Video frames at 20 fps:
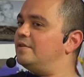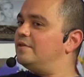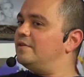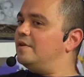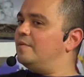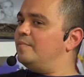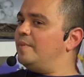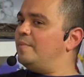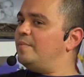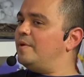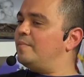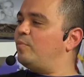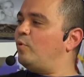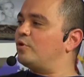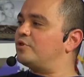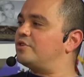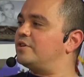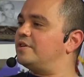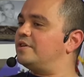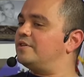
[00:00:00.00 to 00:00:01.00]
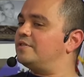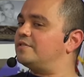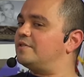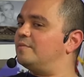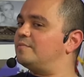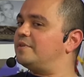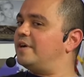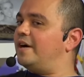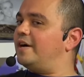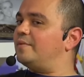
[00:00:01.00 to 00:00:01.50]
And maybe Portuguese, in Portuguese
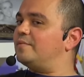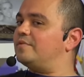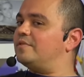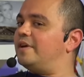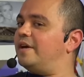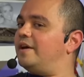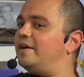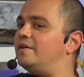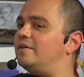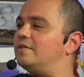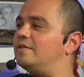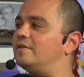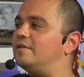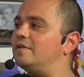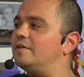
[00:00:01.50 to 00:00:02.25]
Spanish? sometimes, yeah. Portuguese,